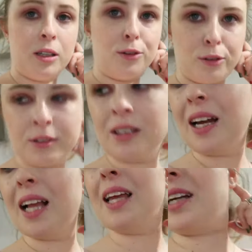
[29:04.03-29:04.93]
light on.
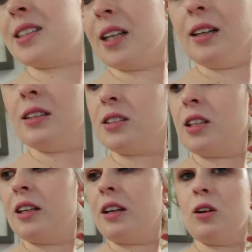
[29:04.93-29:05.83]
Alexa,
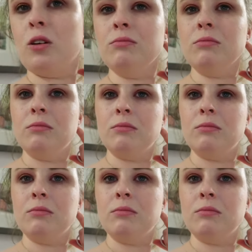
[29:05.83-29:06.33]
turn light on.